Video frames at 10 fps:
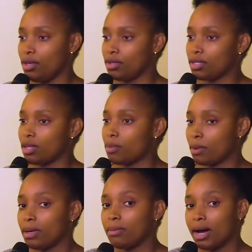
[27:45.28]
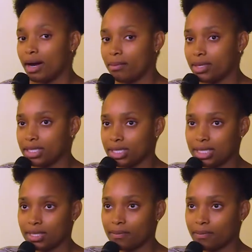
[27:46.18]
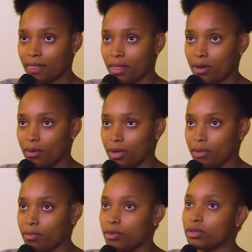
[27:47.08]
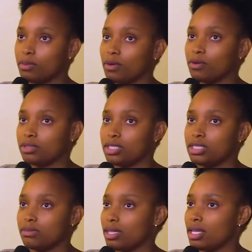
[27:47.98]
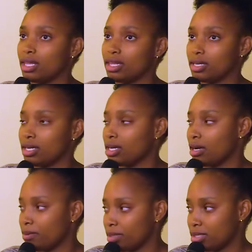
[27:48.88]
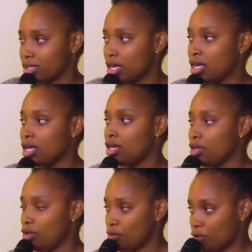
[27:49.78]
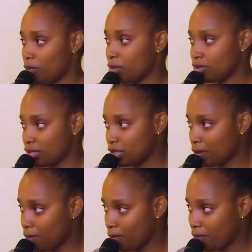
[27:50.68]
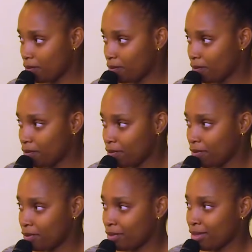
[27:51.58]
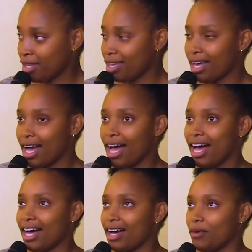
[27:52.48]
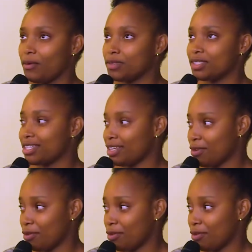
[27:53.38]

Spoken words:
You see, the problem happens when most people go to the gym and nothing really happens. You've ever been to the gym? No. But I've worked